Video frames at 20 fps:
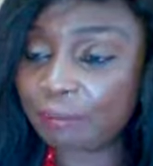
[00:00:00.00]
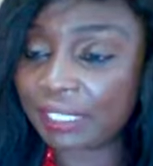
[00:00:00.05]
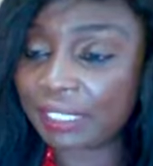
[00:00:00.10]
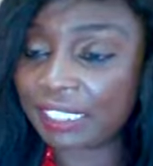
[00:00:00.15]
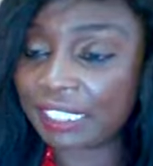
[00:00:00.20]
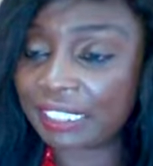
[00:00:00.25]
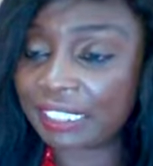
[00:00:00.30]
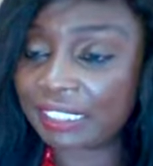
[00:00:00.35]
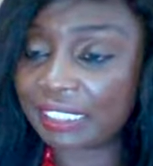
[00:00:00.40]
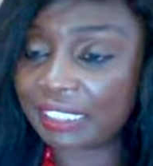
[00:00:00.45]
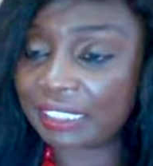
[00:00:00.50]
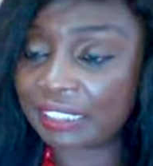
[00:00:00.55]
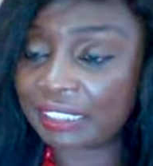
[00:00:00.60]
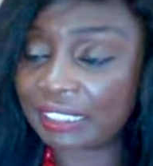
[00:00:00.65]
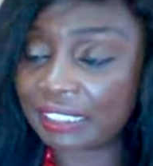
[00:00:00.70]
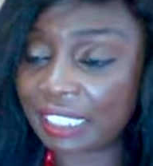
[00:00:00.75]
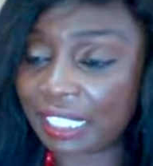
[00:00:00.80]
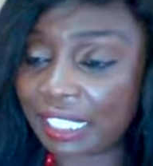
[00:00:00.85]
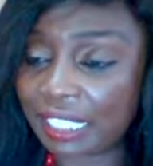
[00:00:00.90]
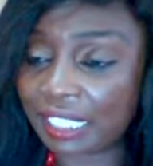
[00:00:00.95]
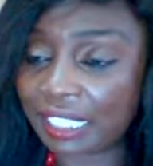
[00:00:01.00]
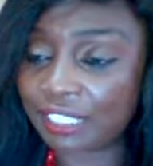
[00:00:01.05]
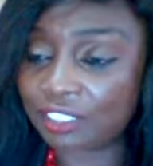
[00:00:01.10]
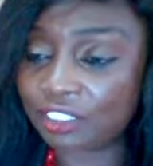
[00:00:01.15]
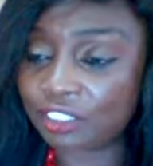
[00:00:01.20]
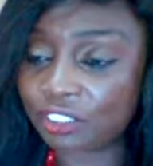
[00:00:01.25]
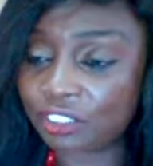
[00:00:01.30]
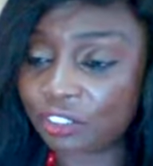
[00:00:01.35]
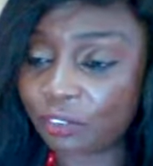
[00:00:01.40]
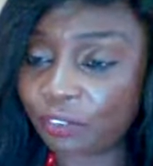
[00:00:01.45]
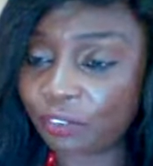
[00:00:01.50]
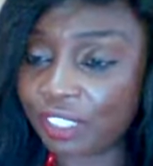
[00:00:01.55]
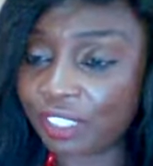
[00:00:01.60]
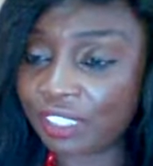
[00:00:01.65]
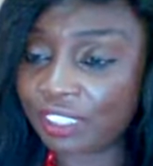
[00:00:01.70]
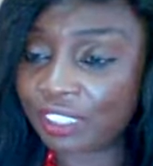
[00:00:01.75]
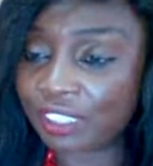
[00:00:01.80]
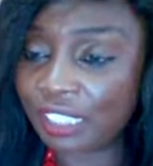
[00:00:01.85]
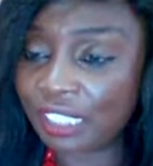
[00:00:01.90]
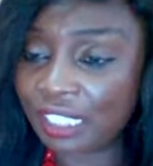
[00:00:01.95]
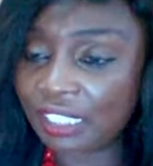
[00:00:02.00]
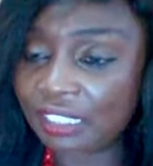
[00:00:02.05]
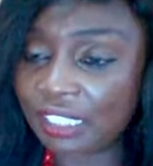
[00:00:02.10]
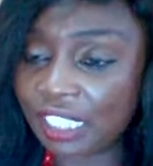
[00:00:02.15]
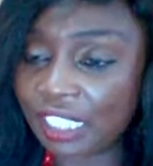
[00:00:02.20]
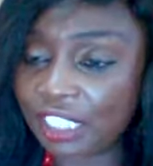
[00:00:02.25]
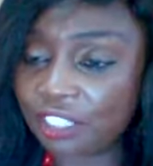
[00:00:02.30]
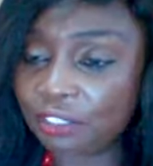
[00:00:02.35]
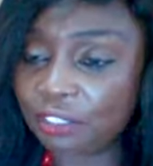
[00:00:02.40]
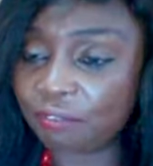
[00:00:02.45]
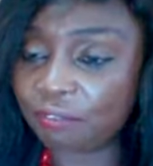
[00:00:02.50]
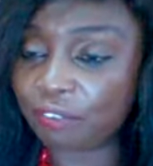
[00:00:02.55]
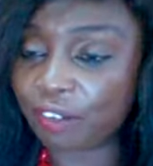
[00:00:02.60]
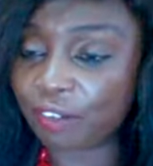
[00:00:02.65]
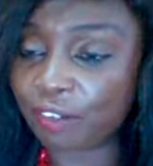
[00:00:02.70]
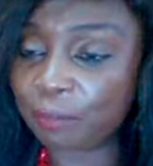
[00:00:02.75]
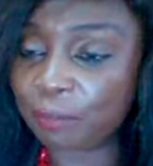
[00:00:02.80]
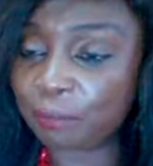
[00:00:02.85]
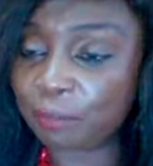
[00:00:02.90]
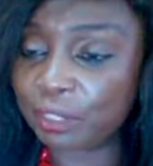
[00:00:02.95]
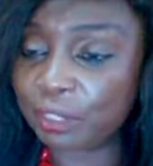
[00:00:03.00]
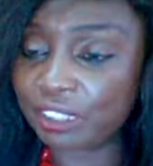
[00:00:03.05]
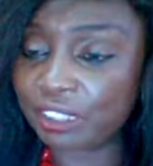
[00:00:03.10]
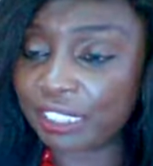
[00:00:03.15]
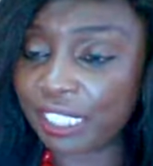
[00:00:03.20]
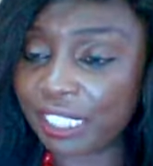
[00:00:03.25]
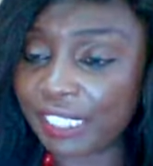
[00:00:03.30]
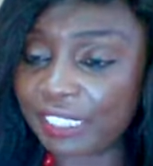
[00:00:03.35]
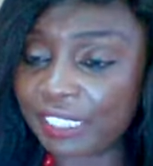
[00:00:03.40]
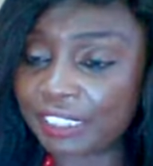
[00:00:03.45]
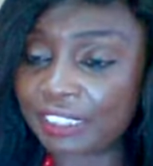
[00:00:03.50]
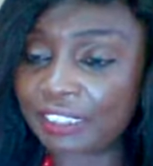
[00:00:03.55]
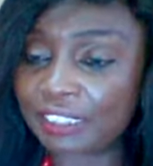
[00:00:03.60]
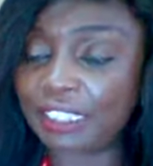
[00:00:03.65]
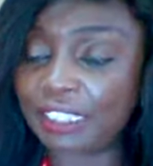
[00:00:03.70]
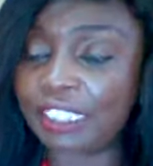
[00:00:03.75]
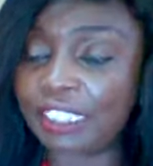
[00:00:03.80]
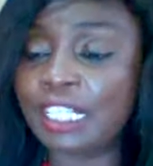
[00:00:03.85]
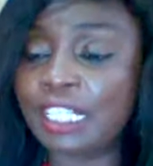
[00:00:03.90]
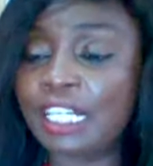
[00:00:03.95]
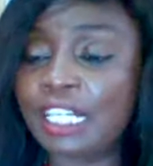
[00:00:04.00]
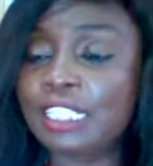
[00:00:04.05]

Benedicta has joined. Thank you very much, IJ.